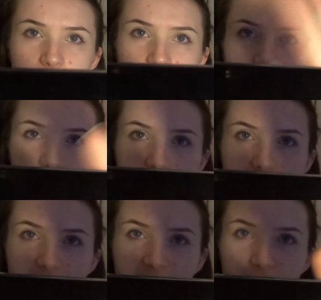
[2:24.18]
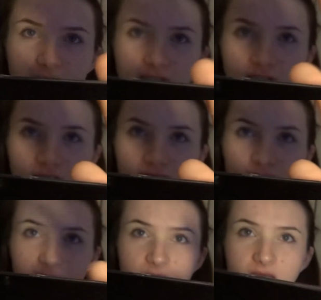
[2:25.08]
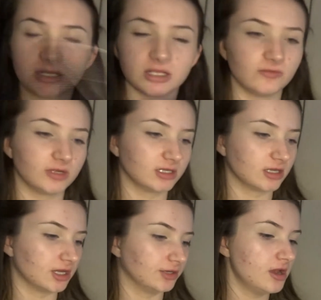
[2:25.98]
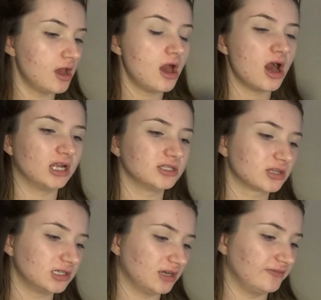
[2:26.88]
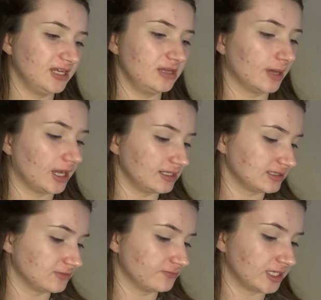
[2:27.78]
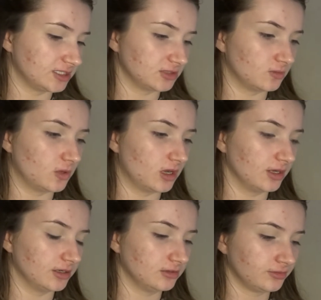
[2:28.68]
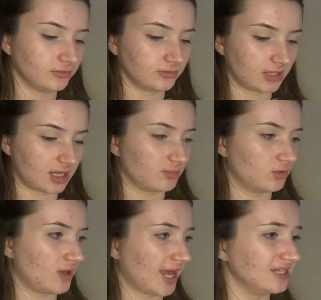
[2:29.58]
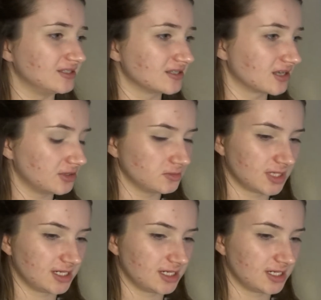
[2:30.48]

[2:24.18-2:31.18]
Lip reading: That's all the information it gives me there. I don't really know. I just got it off eBay. It's some random one that I bought ages ago.